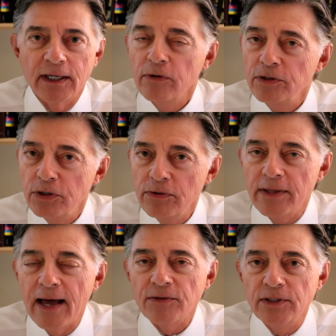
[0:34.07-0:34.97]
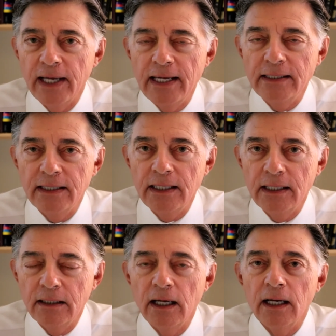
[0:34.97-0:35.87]
In
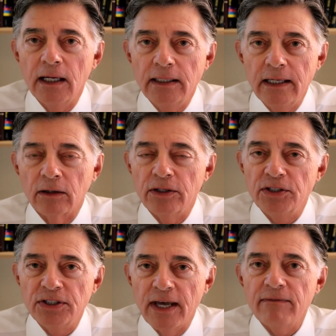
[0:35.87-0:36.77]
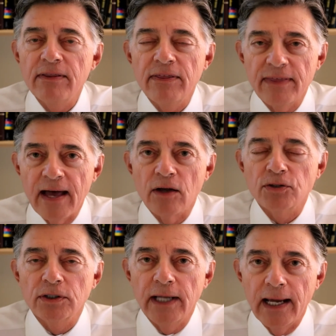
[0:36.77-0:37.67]
2018, nearly
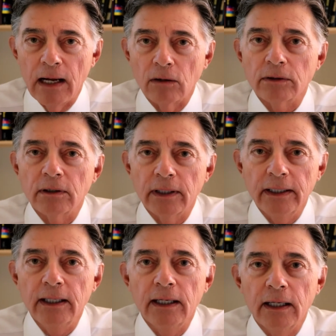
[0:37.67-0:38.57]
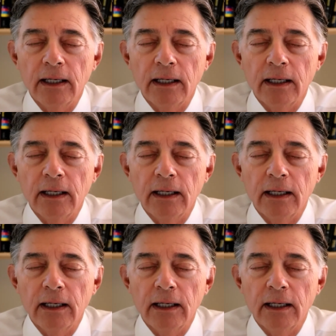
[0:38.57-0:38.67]
7,000 elderly